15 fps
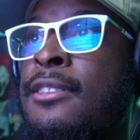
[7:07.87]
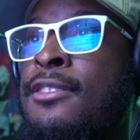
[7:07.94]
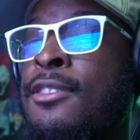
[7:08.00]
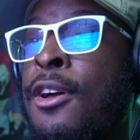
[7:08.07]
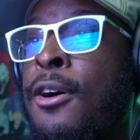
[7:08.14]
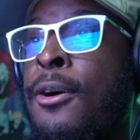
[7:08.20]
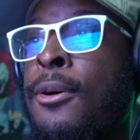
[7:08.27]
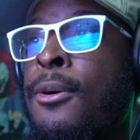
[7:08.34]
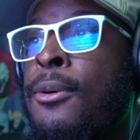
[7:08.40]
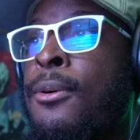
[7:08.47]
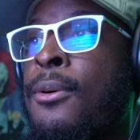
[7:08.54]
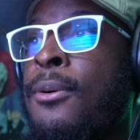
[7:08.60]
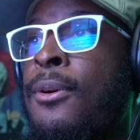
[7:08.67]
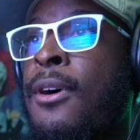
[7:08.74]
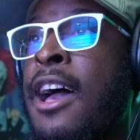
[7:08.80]

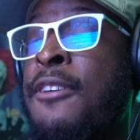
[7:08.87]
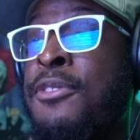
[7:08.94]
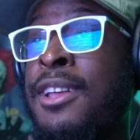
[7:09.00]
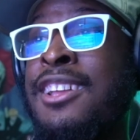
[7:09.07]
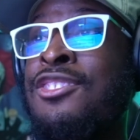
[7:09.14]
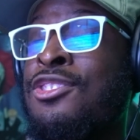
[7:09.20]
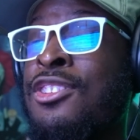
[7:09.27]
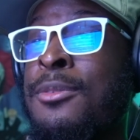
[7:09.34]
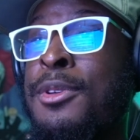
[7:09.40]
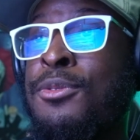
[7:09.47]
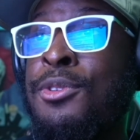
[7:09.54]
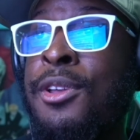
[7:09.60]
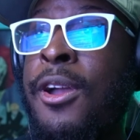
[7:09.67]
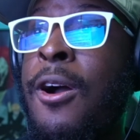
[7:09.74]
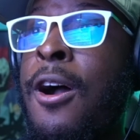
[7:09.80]
So I feel like it's just gonna be
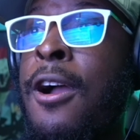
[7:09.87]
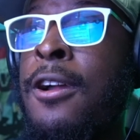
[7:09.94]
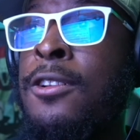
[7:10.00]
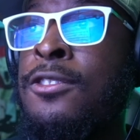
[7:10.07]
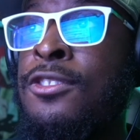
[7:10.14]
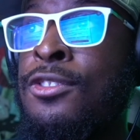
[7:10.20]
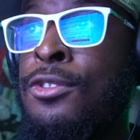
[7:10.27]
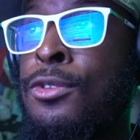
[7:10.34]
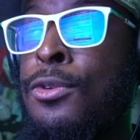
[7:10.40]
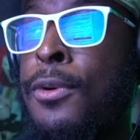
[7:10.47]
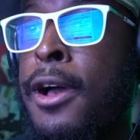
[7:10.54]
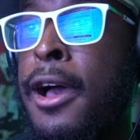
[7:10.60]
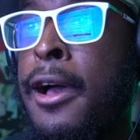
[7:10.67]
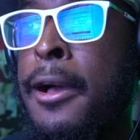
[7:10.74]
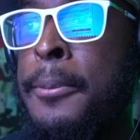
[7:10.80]
really hard to